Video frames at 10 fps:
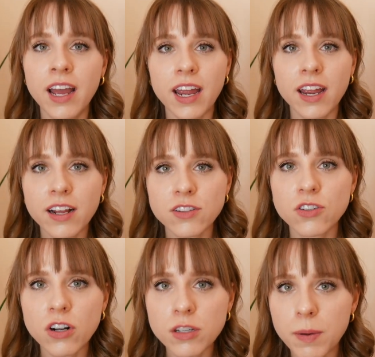It can
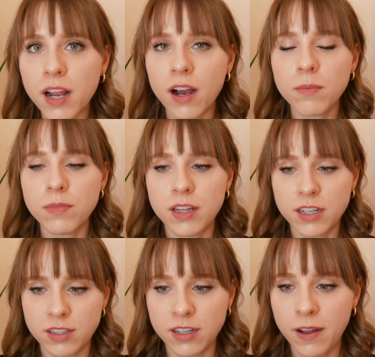start to become
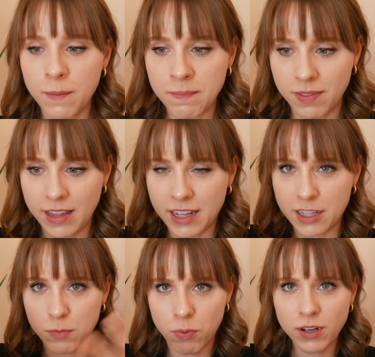this like
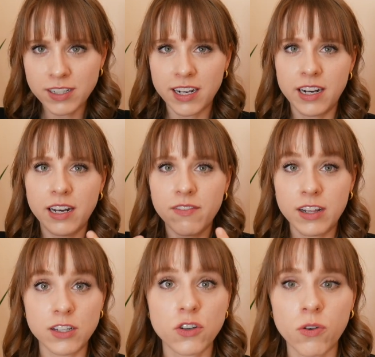this prison and even
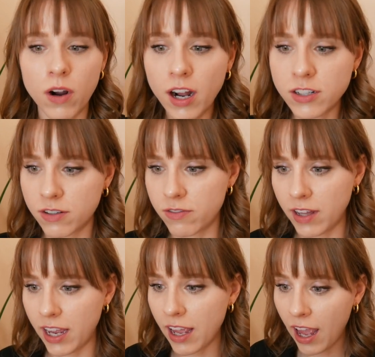this crutch of
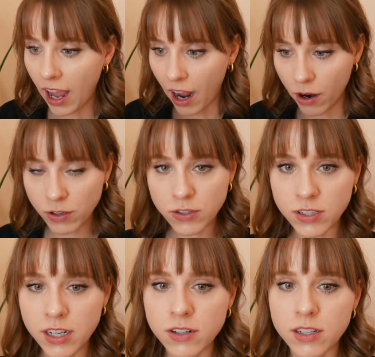like how you
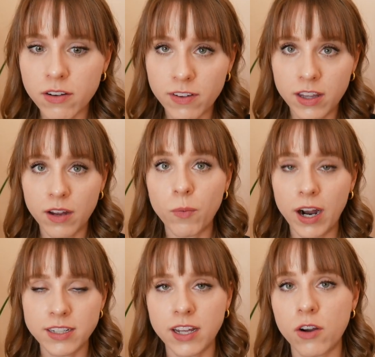see yourself and why
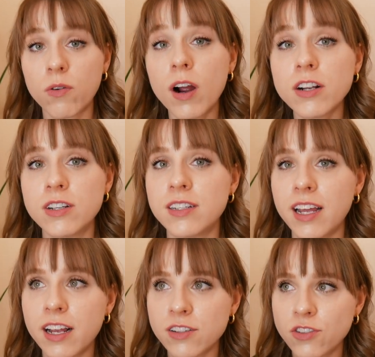I say crutch is it can